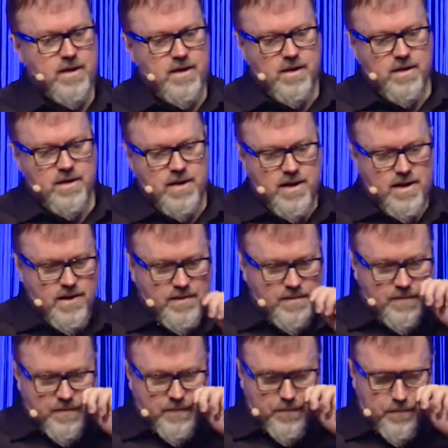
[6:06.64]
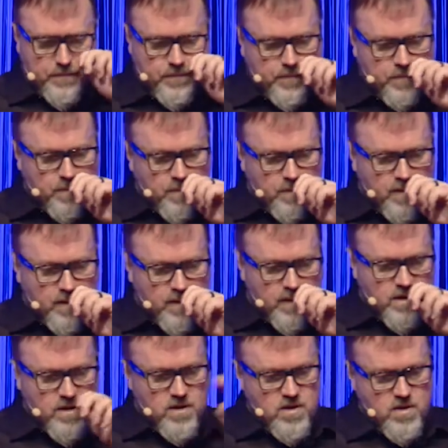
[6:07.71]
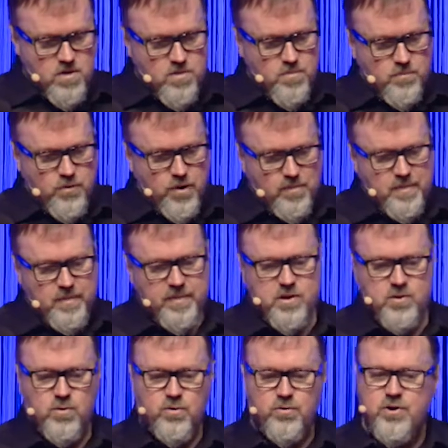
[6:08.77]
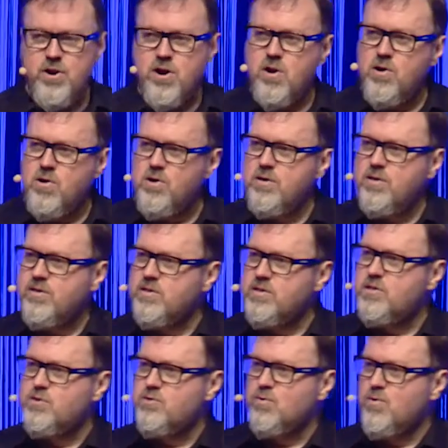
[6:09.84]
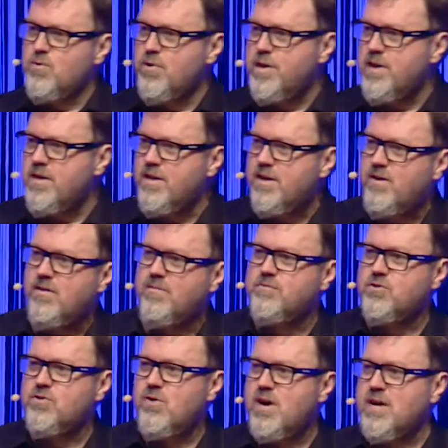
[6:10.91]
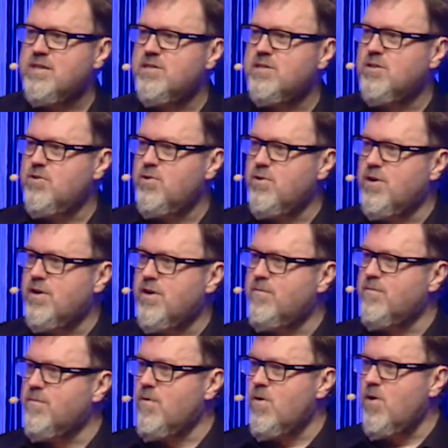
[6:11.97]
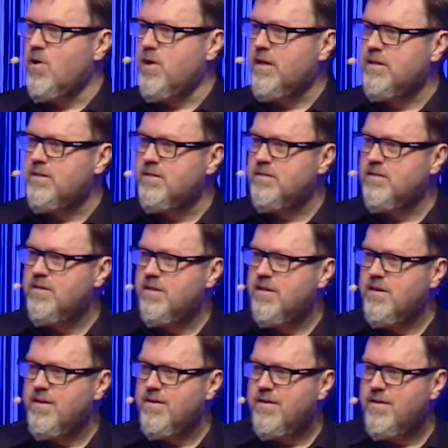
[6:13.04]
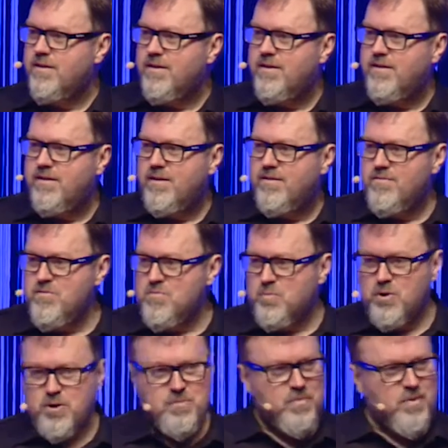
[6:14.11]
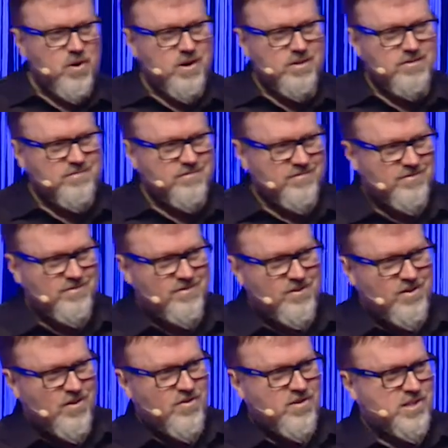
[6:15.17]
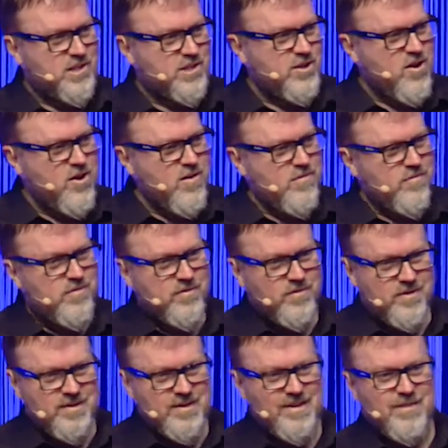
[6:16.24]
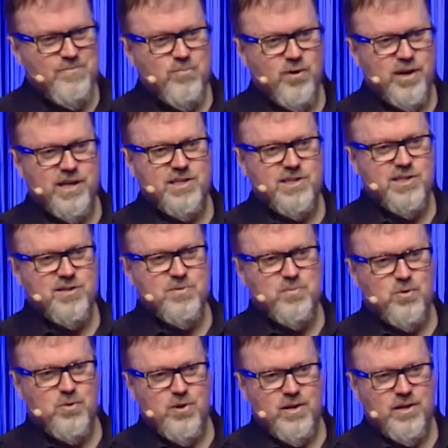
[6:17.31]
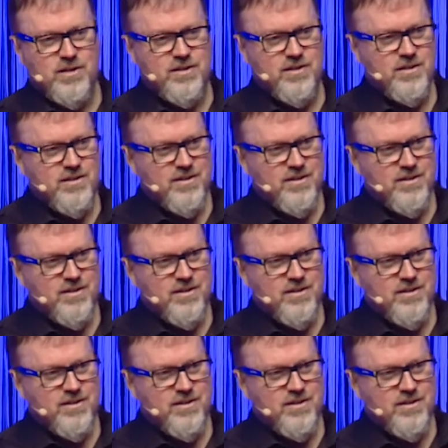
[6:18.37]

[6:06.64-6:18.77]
Now, you probably all know the story of trying to cook a frog. You put a pot on the stove and bring it to the boil,